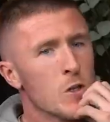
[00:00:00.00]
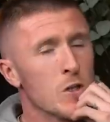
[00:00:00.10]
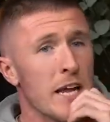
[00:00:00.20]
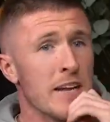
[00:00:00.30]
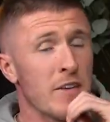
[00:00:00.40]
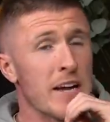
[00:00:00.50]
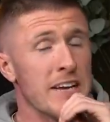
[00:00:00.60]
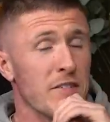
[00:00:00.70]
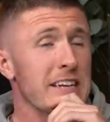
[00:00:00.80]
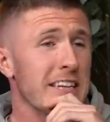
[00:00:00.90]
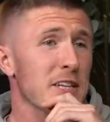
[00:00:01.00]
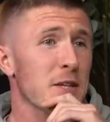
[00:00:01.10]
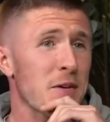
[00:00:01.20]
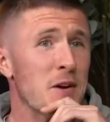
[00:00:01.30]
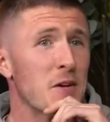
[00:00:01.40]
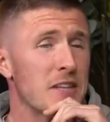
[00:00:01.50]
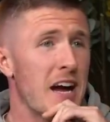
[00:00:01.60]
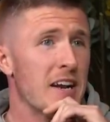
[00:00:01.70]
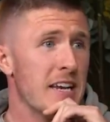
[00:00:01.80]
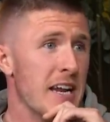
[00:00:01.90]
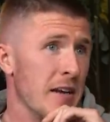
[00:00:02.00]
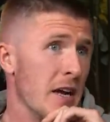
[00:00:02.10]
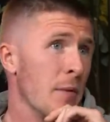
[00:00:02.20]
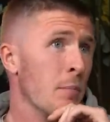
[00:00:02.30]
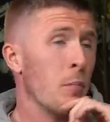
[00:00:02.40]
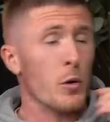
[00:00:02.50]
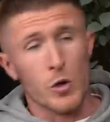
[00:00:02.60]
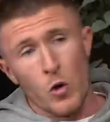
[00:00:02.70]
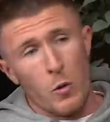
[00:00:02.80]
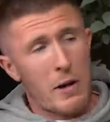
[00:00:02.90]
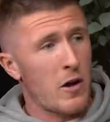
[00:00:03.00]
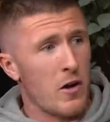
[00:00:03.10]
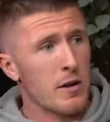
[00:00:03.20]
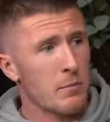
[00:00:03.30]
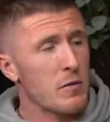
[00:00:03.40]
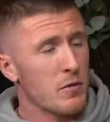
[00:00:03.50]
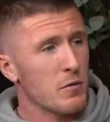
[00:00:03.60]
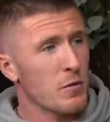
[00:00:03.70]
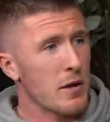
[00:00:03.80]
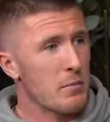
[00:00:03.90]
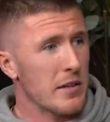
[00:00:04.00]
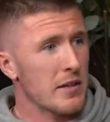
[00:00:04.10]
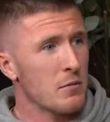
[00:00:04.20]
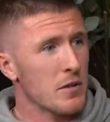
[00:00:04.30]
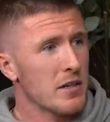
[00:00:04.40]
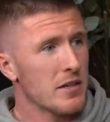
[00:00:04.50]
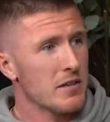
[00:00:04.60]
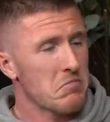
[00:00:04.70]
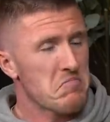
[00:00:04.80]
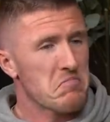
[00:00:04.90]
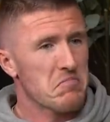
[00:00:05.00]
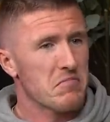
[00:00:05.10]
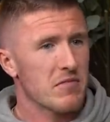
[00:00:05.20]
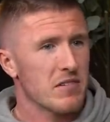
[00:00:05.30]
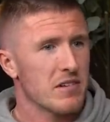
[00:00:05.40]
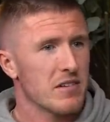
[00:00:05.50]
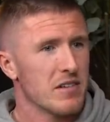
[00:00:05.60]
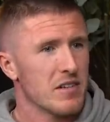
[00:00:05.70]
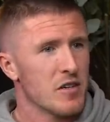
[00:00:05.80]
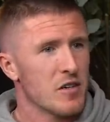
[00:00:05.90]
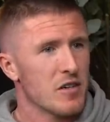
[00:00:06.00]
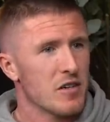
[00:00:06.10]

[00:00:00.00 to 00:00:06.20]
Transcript: So then if I did do it and got down and then I put it all back on, I'd be quite big then, wouldn't I? Exactly. That's why people do it.